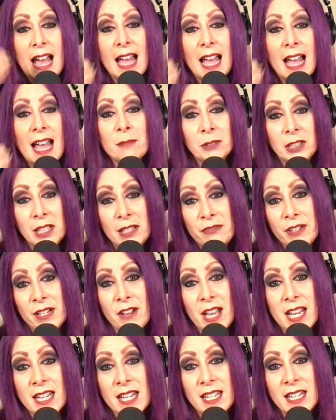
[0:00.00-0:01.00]
I'm living
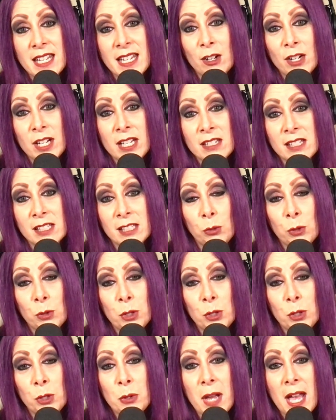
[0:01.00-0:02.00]
vicariously
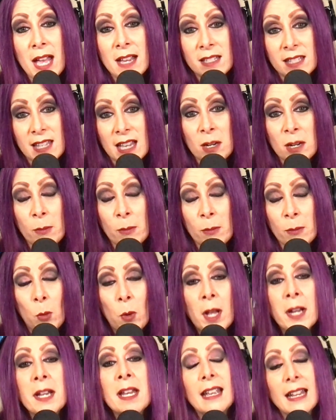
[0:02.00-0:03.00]
through you guys. That's number
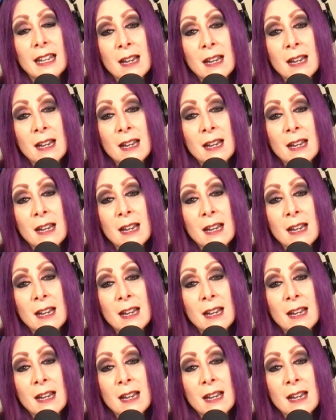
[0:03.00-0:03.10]
one.